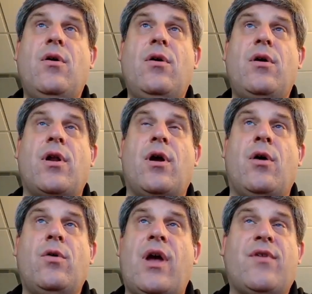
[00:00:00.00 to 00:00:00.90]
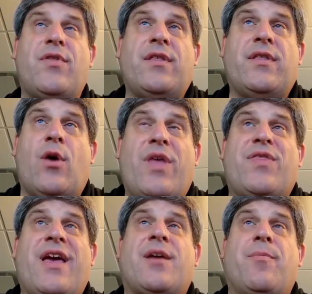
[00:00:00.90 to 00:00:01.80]
you know, everything that we
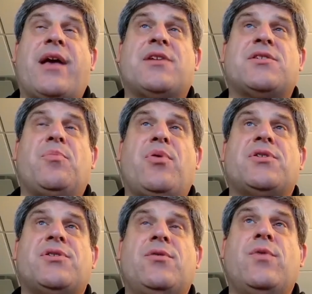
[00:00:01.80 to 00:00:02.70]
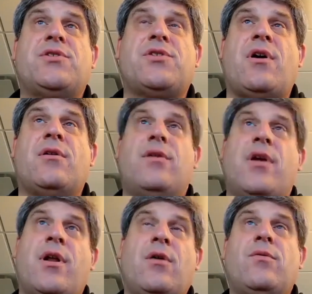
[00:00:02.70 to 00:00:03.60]
think makes the person, which are, you
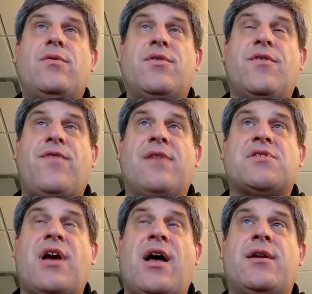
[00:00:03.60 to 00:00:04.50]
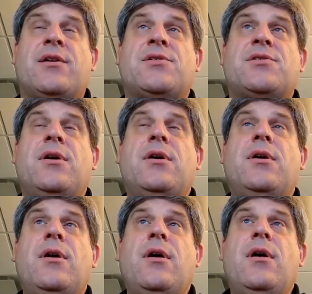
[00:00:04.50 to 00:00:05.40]
know, the five skandhas,
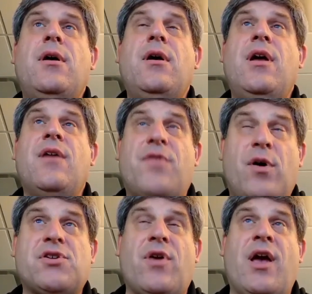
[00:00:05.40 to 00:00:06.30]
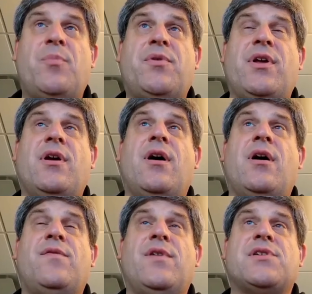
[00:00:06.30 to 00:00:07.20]
if those are empty
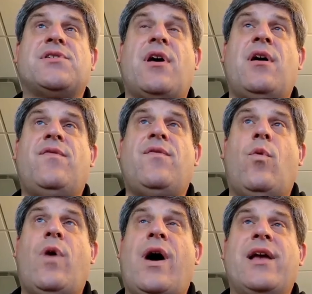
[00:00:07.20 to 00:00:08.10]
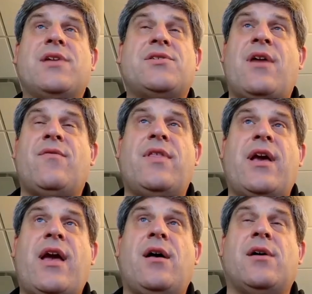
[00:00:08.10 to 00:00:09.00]
of a self, why isn't everything
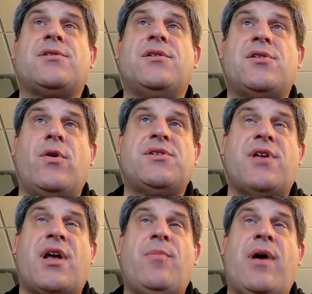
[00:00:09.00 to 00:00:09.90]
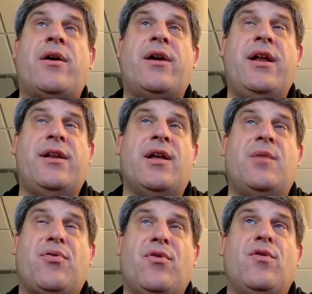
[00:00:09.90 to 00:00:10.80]
else? And so he set about and he did
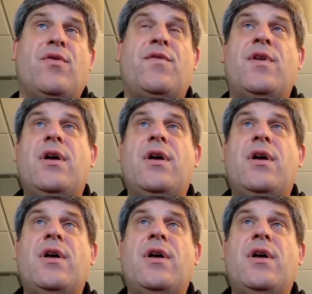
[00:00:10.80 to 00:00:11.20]
prove